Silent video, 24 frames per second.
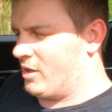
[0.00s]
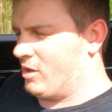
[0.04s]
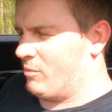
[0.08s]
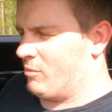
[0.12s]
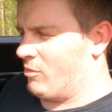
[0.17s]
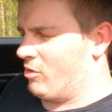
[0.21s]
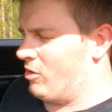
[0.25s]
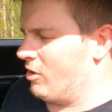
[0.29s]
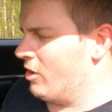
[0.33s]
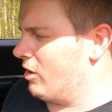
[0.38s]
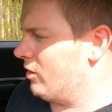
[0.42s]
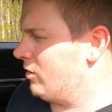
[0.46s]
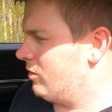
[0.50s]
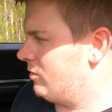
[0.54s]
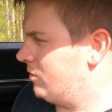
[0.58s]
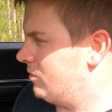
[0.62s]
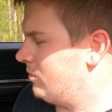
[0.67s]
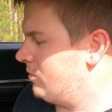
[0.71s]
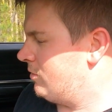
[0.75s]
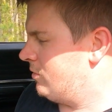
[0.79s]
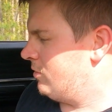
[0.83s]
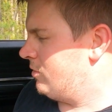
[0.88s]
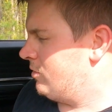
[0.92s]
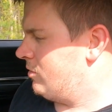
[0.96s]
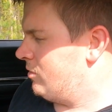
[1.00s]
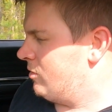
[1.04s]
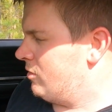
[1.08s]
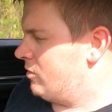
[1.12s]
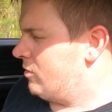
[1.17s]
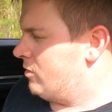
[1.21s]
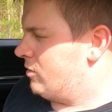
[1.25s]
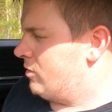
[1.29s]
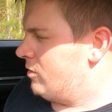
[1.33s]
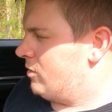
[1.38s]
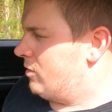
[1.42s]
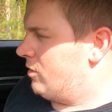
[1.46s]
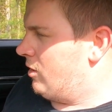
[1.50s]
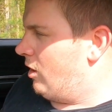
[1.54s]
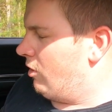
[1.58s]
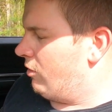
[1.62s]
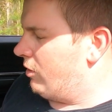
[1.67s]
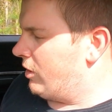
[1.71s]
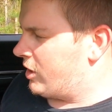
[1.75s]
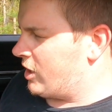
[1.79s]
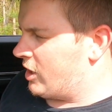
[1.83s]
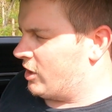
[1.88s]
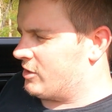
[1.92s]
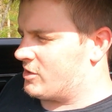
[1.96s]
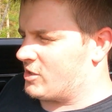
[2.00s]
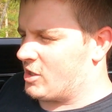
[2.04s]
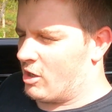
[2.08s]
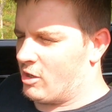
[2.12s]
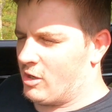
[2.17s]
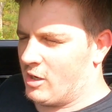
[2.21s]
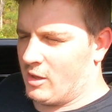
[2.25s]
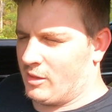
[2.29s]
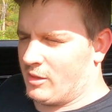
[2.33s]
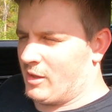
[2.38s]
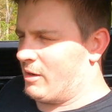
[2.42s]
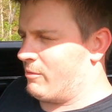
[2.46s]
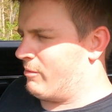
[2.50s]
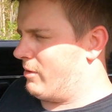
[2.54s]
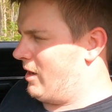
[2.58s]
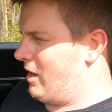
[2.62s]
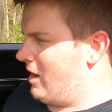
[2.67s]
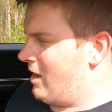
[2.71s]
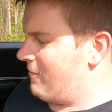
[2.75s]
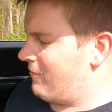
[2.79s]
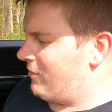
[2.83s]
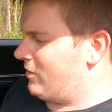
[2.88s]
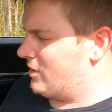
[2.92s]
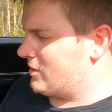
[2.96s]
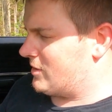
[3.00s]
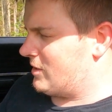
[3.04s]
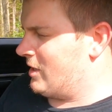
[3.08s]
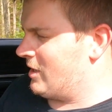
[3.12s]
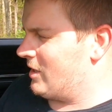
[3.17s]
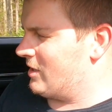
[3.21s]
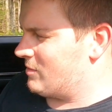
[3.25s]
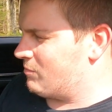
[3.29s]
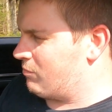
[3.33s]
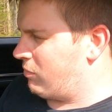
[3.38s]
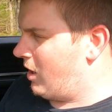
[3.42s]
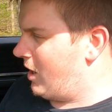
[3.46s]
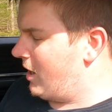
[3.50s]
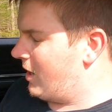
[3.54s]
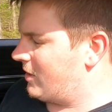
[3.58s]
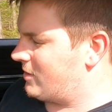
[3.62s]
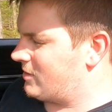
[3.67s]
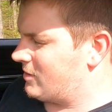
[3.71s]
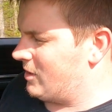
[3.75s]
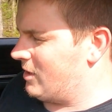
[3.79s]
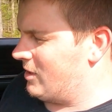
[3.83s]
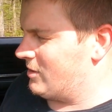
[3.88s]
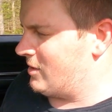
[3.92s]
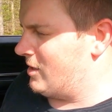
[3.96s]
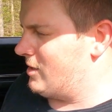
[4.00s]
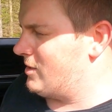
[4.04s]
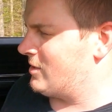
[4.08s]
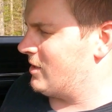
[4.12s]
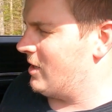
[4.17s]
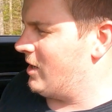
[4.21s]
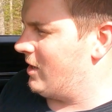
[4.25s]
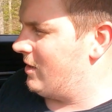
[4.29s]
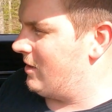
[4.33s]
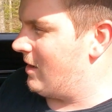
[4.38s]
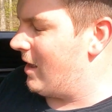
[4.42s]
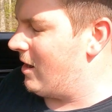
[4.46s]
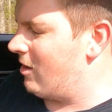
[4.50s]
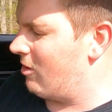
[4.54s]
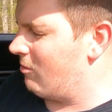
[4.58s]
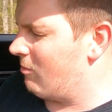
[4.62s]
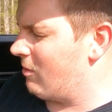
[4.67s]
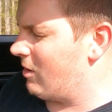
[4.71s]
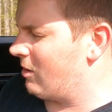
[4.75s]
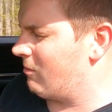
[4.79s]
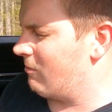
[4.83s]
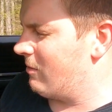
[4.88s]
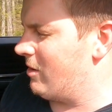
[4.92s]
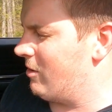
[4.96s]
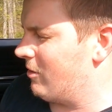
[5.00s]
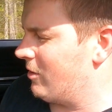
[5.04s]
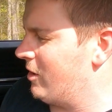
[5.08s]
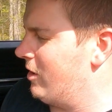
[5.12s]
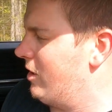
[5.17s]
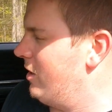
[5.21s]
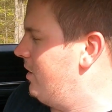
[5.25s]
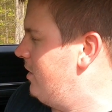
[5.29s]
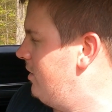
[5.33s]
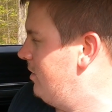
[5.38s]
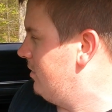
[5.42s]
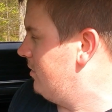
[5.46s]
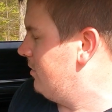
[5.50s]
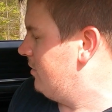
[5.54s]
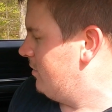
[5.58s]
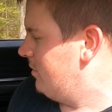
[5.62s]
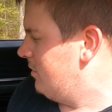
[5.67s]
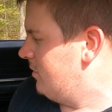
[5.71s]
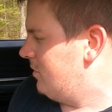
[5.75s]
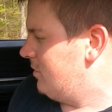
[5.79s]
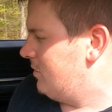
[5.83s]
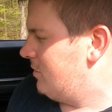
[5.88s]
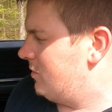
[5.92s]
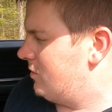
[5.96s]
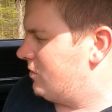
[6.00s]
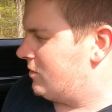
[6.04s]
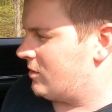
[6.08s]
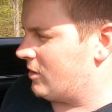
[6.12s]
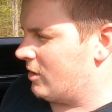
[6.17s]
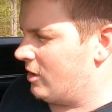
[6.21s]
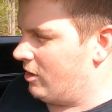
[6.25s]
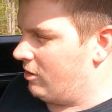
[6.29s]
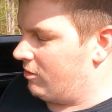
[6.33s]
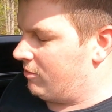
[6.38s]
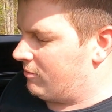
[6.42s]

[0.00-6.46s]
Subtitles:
no more. The only concerning thing we have with this thing is brakes. As he said, they don't work real good. So,